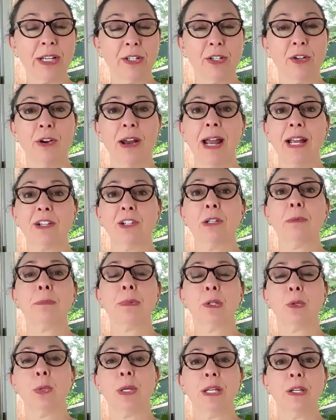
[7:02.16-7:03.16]
interaction
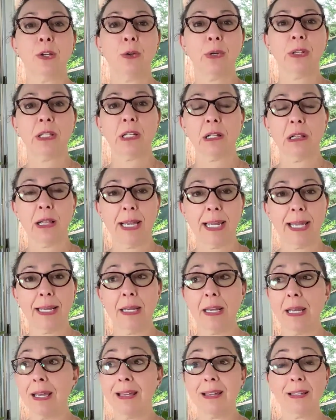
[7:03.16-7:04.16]
between you and the
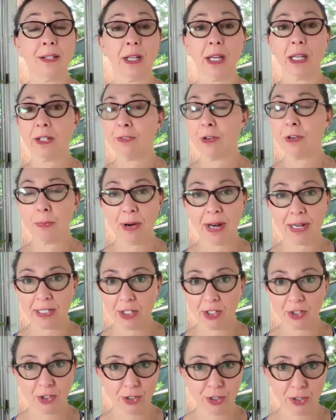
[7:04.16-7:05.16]
client. Not every
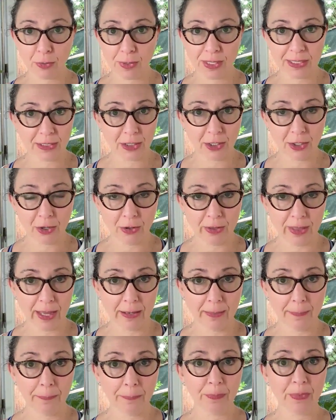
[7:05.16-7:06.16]
practitioner wants to do
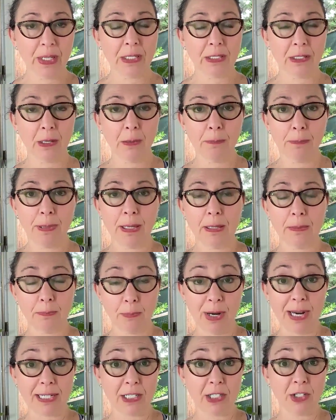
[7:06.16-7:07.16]
that. Some
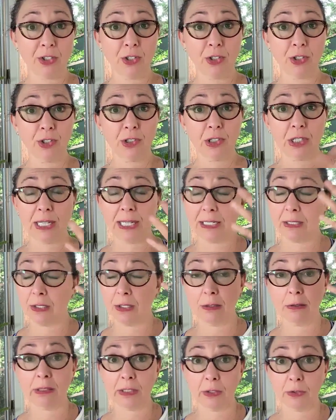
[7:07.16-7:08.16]
practitioners like
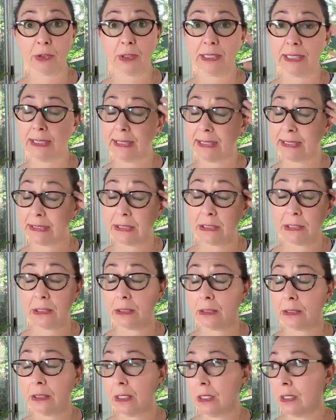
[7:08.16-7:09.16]
to literally listen
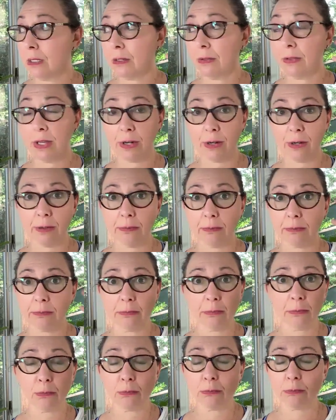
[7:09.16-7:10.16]
to their
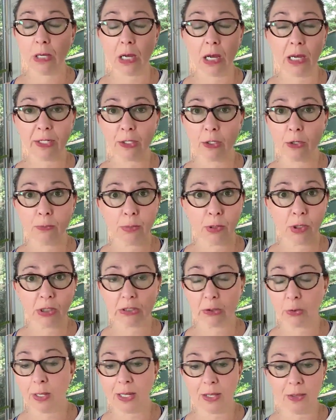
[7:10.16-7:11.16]

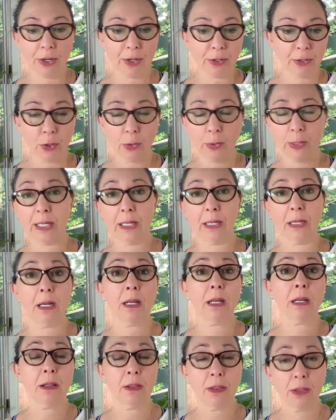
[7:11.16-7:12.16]
audiobooks while they're
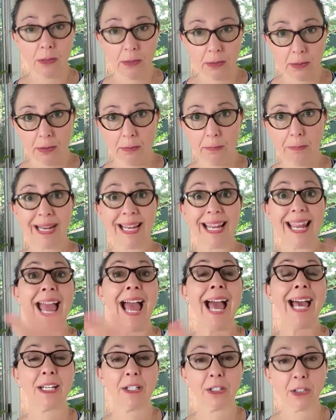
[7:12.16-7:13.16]
doing the
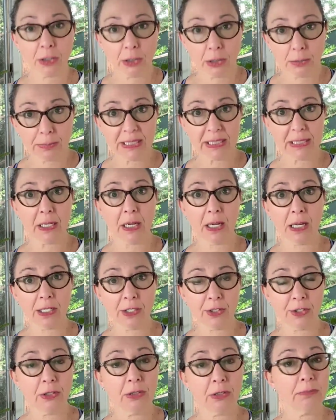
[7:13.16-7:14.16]
mechanical
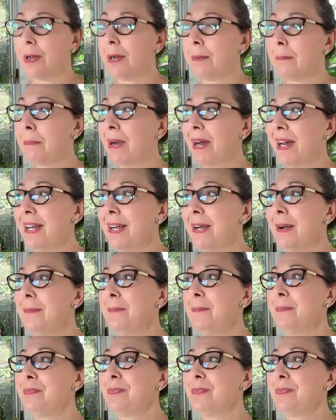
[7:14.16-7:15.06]
massage, but